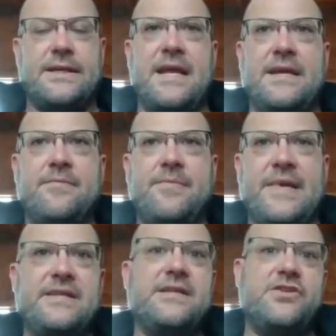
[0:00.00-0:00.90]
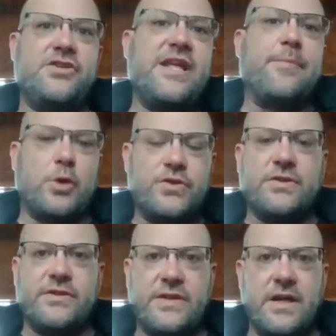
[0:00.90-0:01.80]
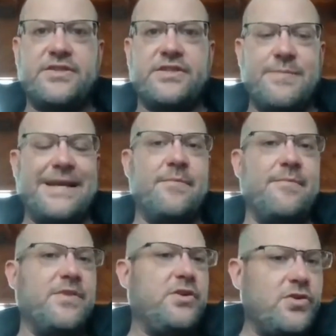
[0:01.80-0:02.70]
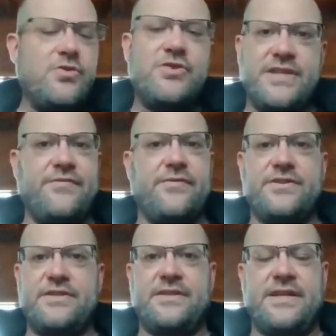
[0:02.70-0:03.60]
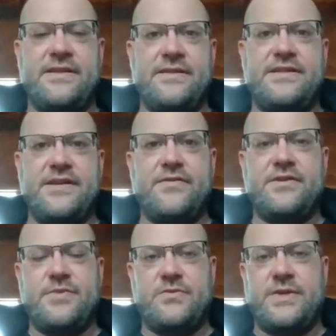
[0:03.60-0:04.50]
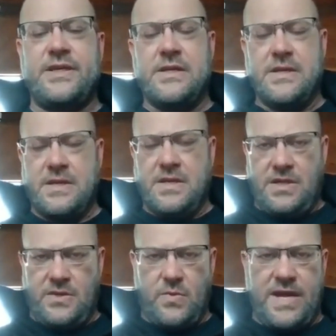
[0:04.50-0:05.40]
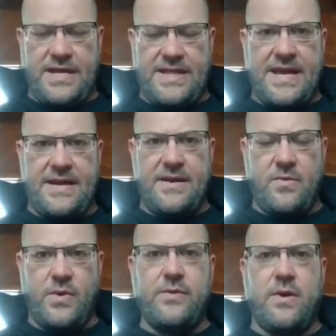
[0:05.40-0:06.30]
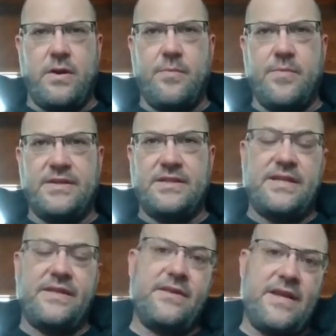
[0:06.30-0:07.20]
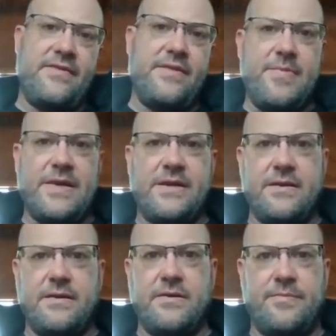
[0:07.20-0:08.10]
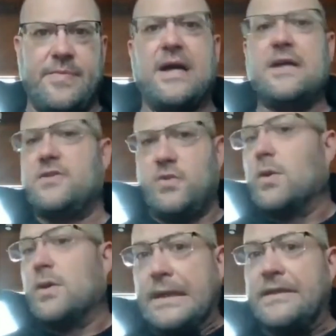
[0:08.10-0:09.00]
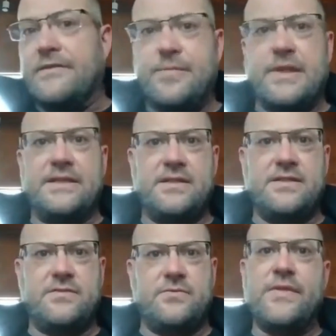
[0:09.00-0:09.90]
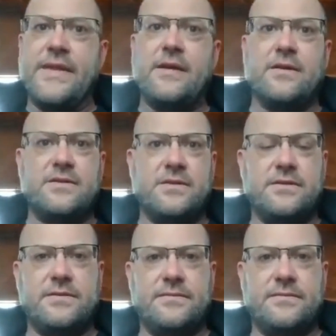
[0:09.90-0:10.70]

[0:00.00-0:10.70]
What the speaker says: And basically just that personal touch has made a huge difference in the difference between the way that we run our business and the bigger box store kind of places run theirs.